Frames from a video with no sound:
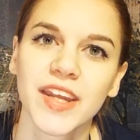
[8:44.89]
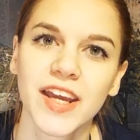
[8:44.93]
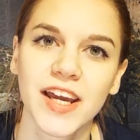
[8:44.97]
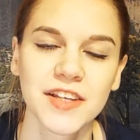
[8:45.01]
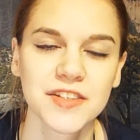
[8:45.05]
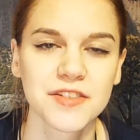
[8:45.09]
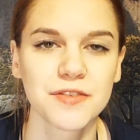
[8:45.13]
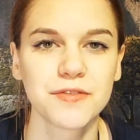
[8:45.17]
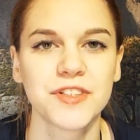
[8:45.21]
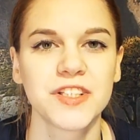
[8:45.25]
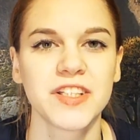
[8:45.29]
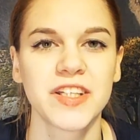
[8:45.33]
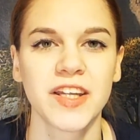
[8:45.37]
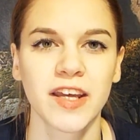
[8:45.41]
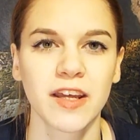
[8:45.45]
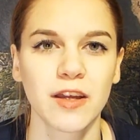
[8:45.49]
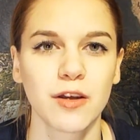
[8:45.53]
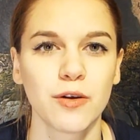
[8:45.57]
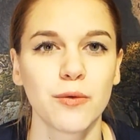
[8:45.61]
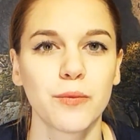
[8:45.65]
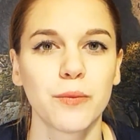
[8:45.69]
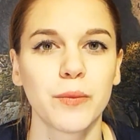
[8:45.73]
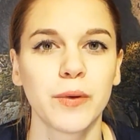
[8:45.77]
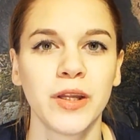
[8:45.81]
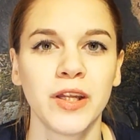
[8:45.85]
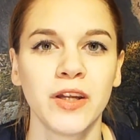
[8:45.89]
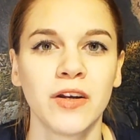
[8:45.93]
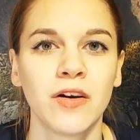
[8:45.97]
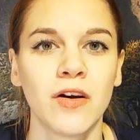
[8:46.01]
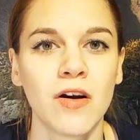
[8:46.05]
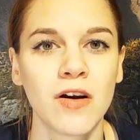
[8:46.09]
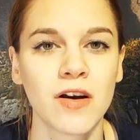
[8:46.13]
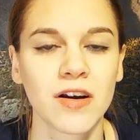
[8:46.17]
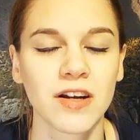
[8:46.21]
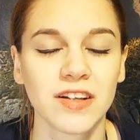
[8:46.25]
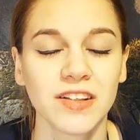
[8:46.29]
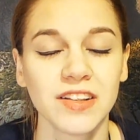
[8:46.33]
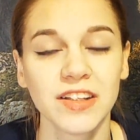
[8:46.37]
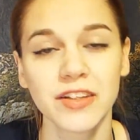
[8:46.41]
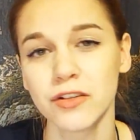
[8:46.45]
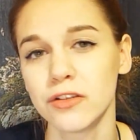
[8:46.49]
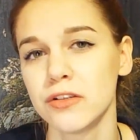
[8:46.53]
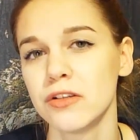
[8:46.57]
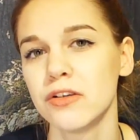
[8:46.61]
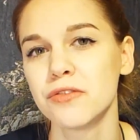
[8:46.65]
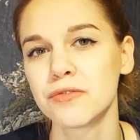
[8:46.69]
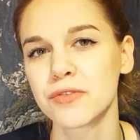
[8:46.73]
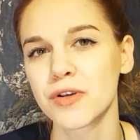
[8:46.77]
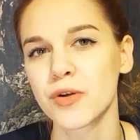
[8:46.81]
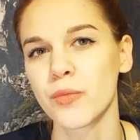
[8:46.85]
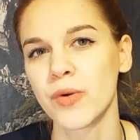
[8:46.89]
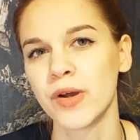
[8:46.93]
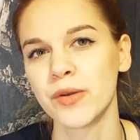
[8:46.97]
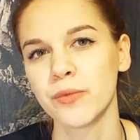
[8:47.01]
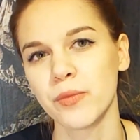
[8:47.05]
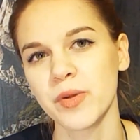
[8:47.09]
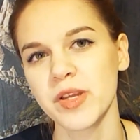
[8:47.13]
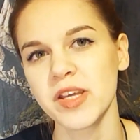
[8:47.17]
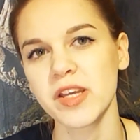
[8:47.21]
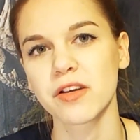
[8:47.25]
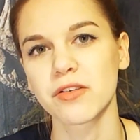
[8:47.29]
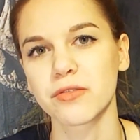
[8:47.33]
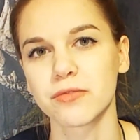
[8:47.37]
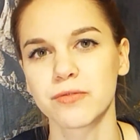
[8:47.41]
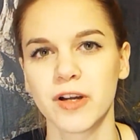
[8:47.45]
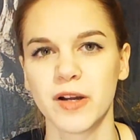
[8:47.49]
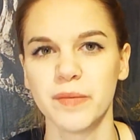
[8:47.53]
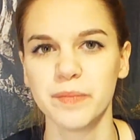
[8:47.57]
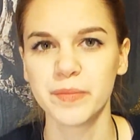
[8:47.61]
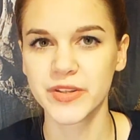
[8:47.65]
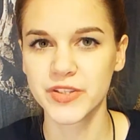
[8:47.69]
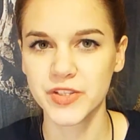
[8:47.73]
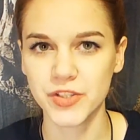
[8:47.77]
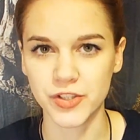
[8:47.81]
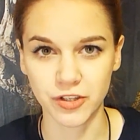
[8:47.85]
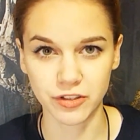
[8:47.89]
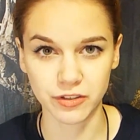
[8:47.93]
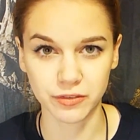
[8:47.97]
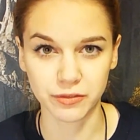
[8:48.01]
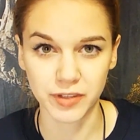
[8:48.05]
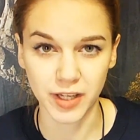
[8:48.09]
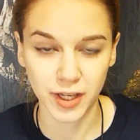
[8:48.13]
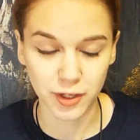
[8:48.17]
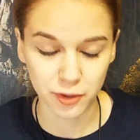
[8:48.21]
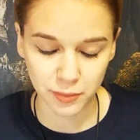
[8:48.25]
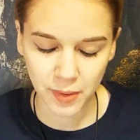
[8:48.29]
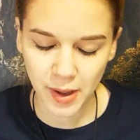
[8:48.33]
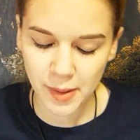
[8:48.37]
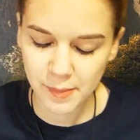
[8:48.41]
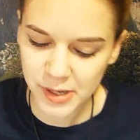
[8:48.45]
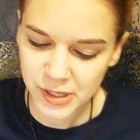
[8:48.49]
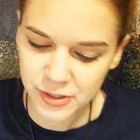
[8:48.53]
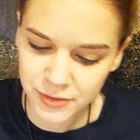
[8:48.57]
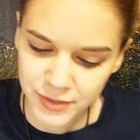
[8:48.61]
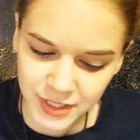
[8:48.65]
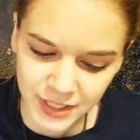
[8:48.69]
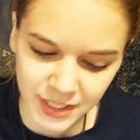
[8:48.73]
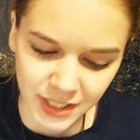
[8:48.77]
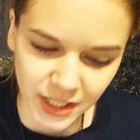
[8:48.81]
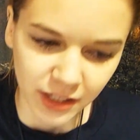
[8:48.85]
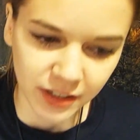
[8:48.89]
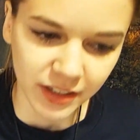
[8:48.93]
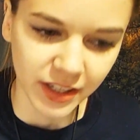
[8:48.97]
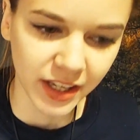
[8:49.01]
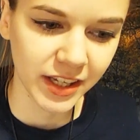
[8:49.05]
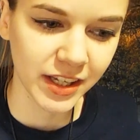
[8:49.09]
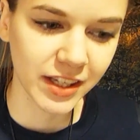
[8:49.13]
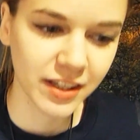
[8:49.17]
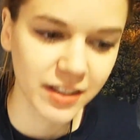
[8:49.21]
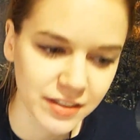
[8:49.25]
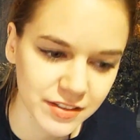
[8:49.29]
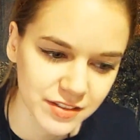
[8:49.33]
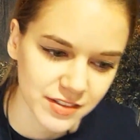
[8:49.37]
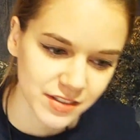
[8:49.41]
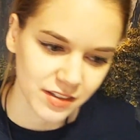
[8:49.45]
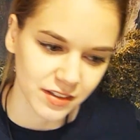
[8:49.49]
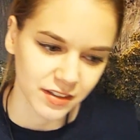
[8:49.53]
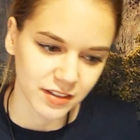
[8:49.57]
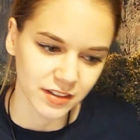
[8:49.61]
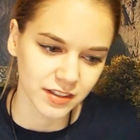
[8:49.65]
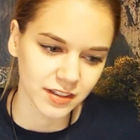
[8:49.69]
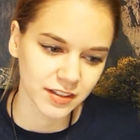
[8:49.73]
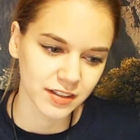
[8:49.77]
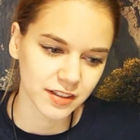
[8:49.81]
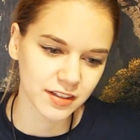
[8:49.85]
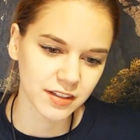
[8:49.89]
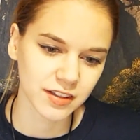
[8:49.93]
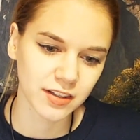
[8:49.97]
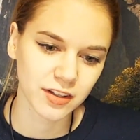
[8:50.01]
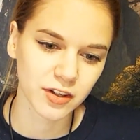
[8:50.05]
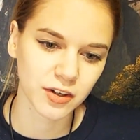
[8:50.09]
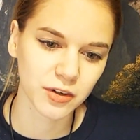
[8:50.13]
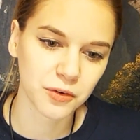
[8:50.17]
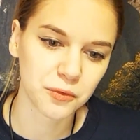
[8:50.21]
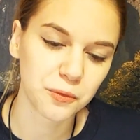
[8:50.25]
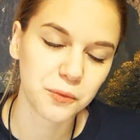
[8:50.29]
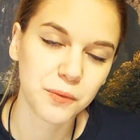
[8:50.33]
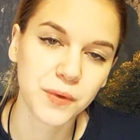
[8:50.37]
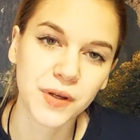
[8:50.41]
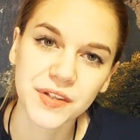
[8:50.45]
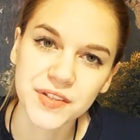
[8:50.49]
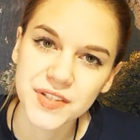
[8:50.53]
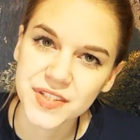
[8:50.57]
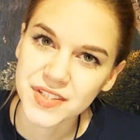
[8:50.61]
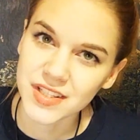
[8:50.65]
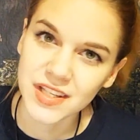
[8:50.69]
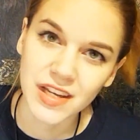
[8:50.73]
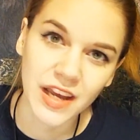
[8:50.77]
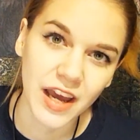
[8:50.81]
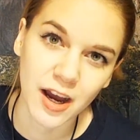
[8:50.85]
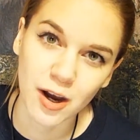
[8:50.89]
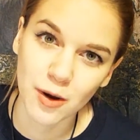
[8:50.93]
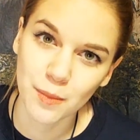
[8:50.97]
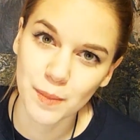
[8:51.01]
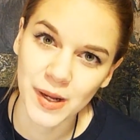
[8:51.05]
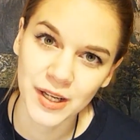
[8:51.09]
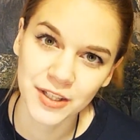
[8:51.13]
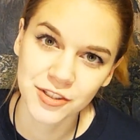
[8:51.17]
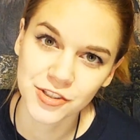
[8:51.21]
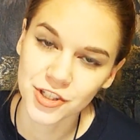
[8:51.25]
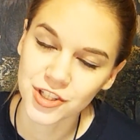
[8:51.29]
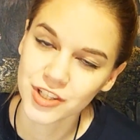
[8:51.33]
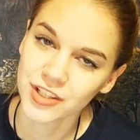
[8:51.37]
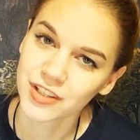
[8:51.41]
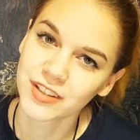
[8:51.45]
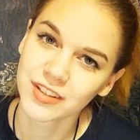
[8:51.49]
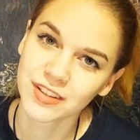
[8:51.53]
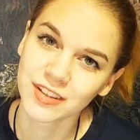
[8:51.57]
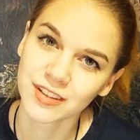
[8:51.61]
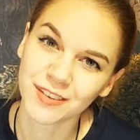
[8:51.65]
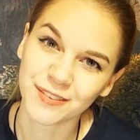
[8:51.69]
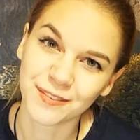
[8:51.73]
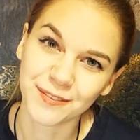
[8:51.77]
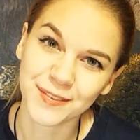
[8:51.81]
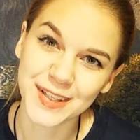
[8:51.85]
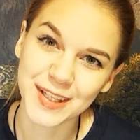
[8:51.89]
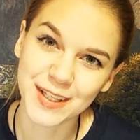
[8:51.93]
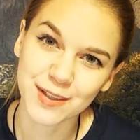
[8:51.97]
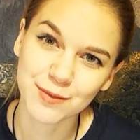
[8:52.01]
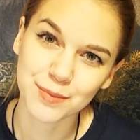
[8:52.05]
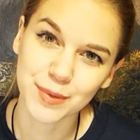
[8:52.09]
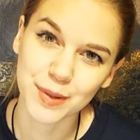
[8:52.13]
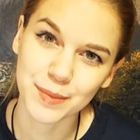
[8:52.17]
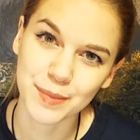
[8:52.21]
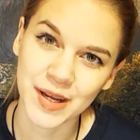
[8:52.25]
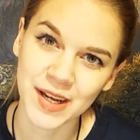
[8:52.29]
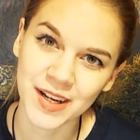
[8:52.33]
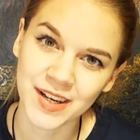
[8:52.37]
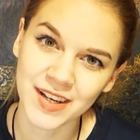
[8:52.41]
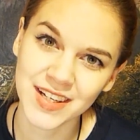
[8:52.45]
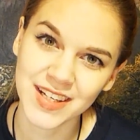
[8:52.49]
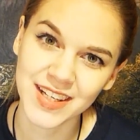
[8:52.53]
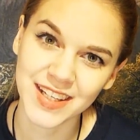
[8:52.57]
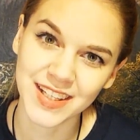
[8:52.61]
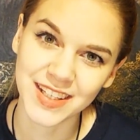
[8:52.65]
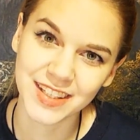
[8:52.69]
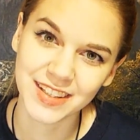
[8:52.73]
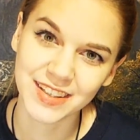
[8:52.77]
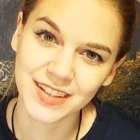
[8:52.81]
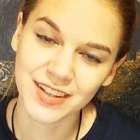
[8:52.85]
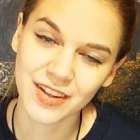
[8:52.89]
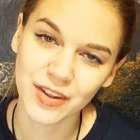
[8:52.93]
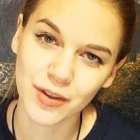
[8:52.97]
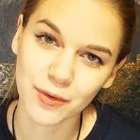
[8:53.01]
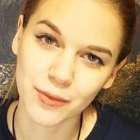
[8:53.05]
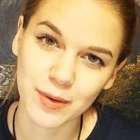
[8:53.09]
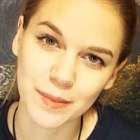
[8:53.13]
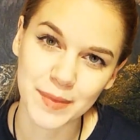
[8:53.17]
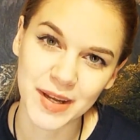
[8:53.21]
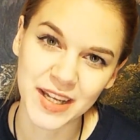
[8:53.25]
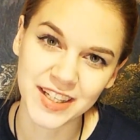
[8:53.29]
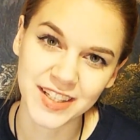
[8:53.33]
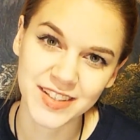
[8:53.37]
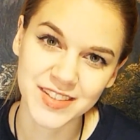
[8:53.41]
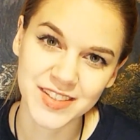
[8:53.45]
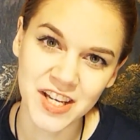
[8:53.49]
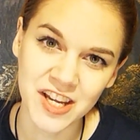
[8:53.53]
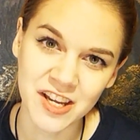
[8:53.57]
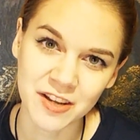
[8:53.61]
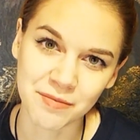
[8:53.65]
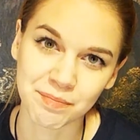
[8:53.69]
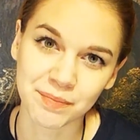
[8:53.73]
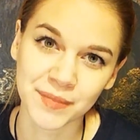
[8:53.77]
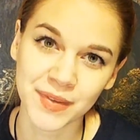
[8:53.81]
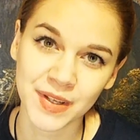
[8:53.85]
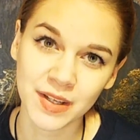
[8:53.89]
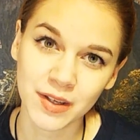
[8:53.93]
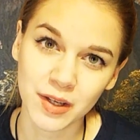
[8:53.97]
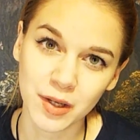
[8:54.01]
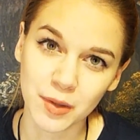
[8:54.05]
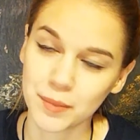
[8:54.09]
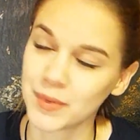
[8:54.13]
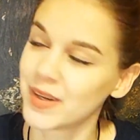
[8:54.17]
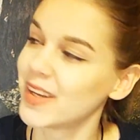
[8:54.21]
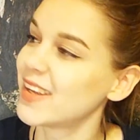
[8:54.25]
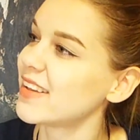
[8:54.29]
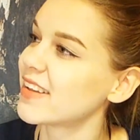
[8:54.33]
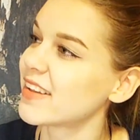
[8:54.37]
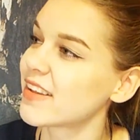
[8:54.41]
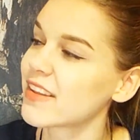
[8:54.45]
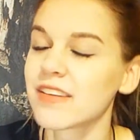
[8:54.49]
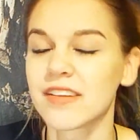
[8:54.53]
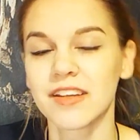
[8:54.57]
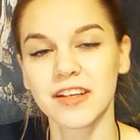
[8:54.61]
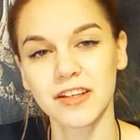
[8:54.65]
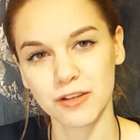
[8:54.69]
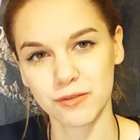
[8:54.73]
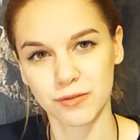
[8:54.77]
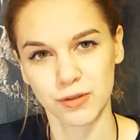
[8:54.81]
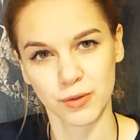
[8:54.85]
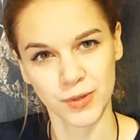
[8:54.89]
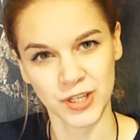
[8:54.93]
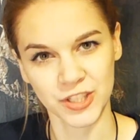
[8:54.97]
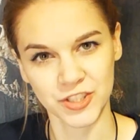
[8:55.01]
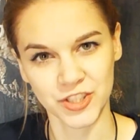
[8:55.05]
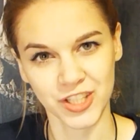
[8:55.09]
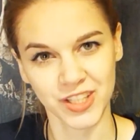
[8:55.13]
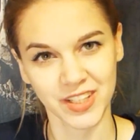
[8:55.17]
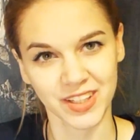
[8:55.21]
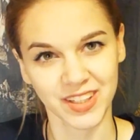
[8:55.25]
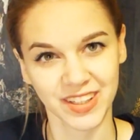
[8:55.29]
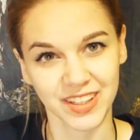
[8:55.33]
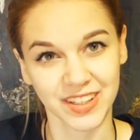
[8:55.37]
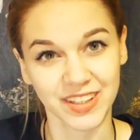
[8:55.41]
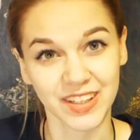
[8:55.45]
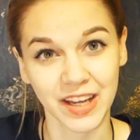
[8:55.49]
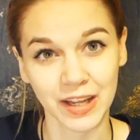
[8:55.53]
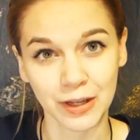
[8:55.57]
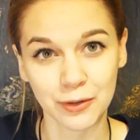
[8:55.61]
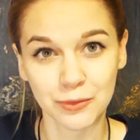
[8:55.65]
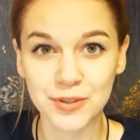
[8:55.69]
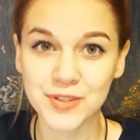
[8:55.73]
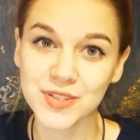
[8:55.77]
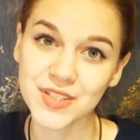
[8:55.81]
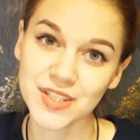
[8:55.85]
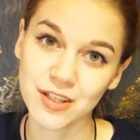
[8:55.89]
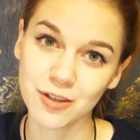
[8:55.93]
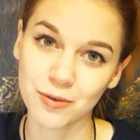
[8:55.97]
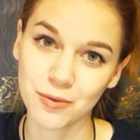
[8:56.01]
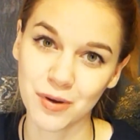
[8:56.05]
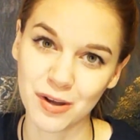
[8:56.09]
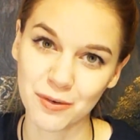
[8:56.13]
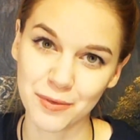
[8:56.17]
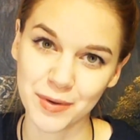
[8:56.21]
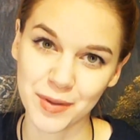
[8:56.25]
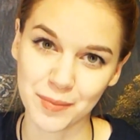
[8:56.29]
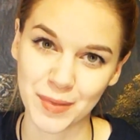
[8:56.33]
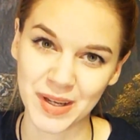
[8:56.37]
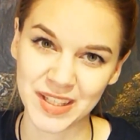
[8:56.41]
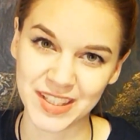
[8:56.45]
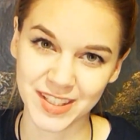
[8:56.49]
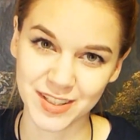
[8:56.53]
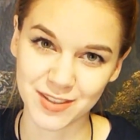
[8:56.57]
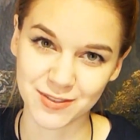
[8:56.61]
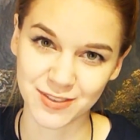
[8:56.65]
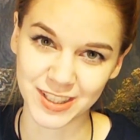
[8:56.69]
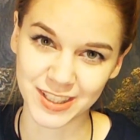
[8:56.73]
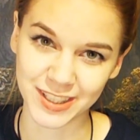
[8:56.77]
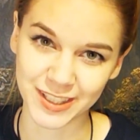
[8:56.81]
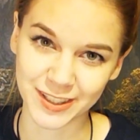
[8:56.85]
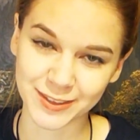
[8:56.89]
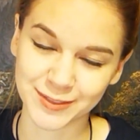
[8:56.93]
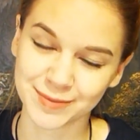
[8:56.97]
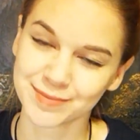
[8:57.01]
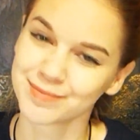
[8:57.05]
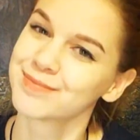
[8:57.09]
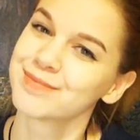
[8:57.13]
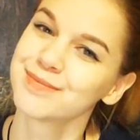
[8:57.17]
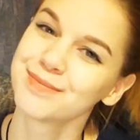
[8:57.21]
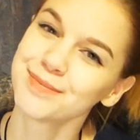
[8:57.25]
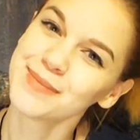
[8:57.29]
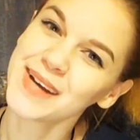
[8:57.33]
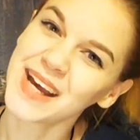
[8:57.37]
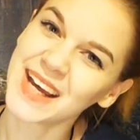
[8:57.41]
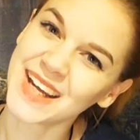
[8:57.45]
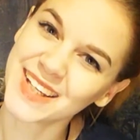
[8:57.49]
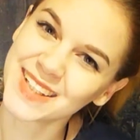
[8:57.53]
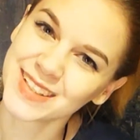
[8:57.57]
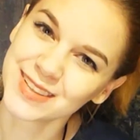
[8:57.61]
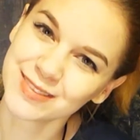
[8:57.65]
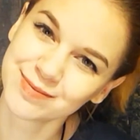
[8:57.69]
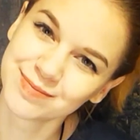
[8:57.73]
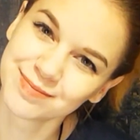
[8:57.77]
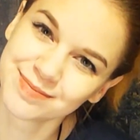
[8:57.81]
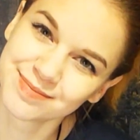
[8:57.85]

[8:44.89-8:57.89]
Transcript: As of today, we are a little over 1 week from the start of NaNoWriMo, and we'll see how much we can prepare in the remaining time. But thank you for watching, and I will see you all with my next video. Bye!